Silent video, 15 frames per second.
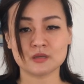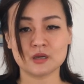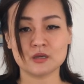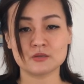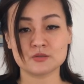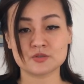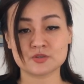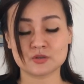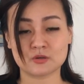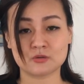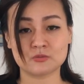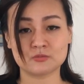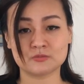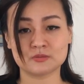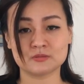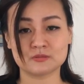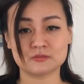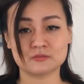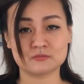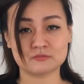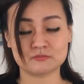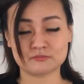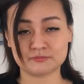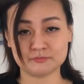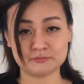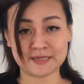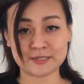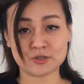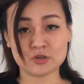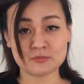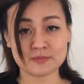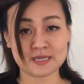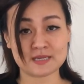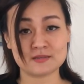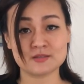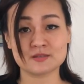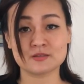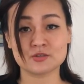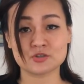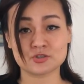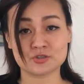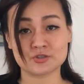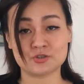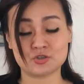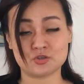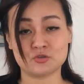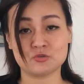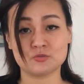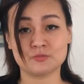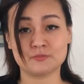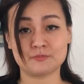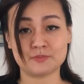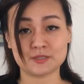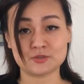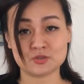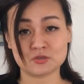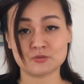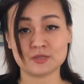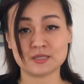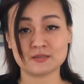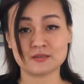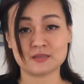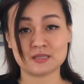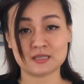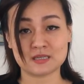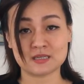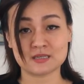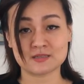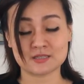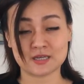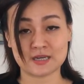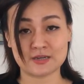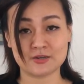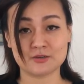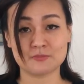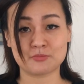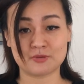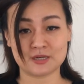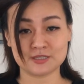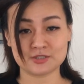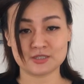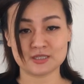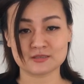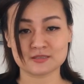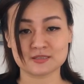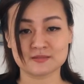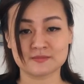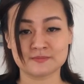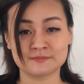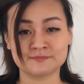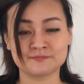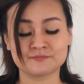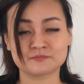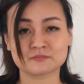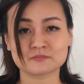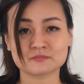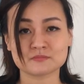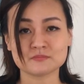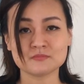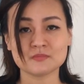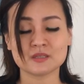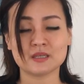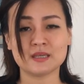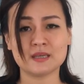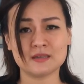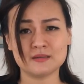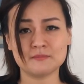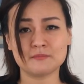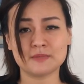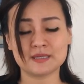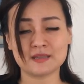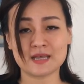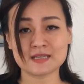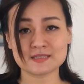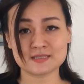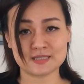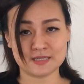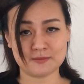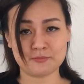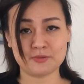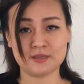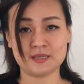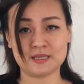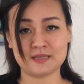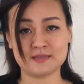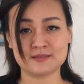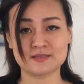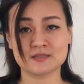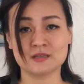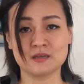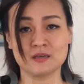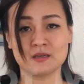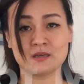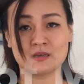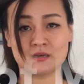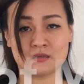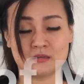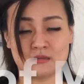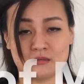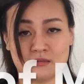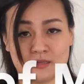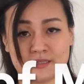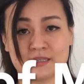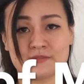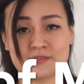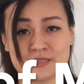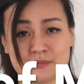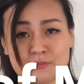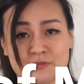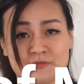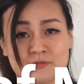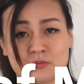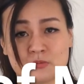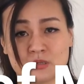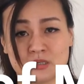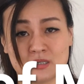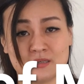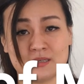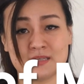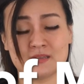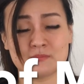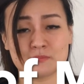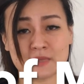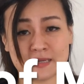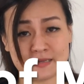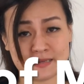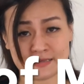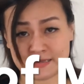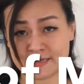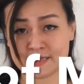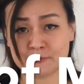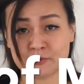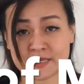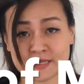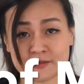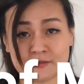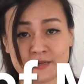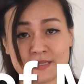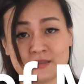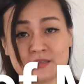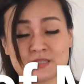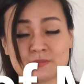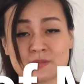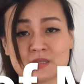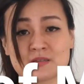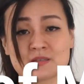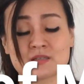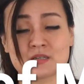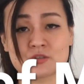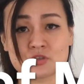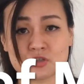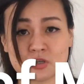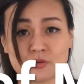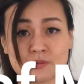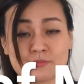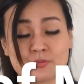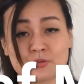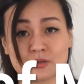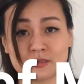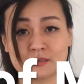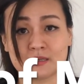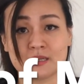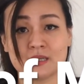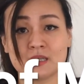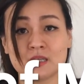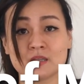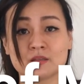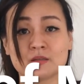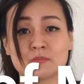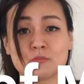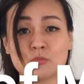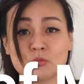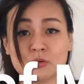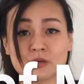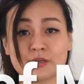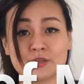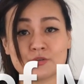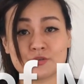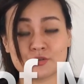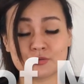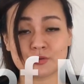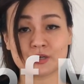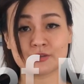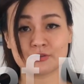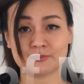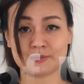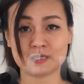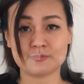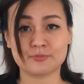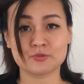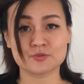So by no means should you be doing the entire project. And my last tip is, like I've said before, and I reiterate this because it is so important, the more you do other people's